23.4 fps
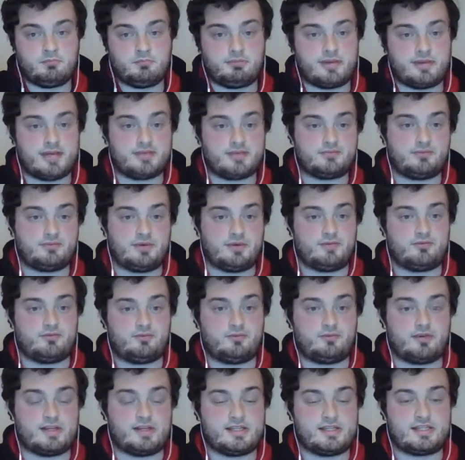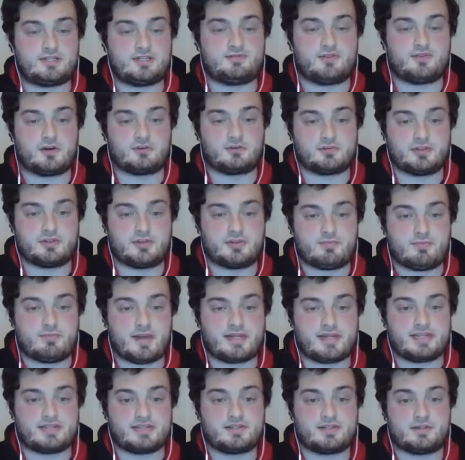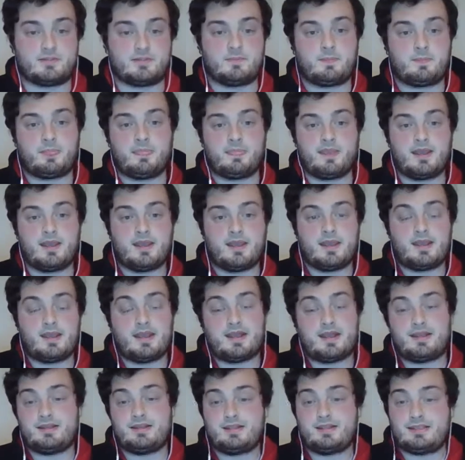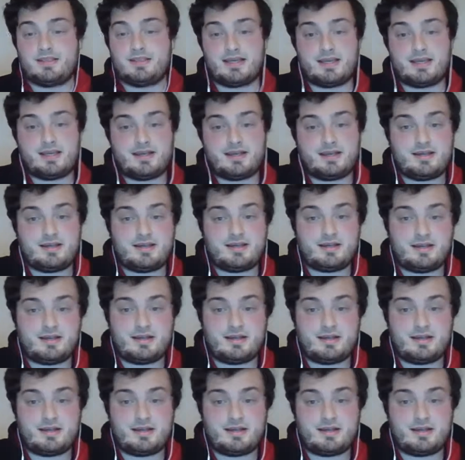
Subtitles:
Brad with Grealish, Foden, and Maddison. Yeah.